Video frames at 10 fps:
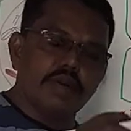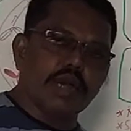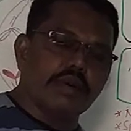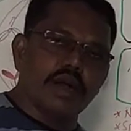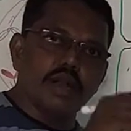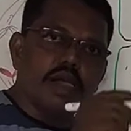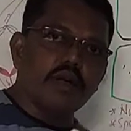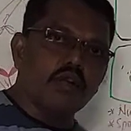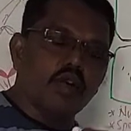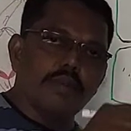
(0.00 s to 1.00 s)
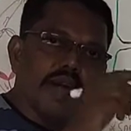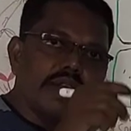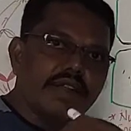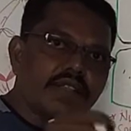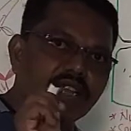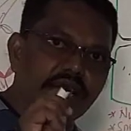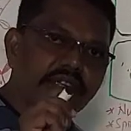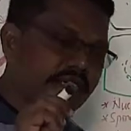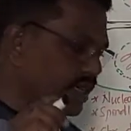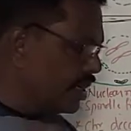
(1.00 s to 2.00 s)
They will become what? Chromatin
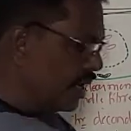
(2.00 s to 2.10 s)
threads.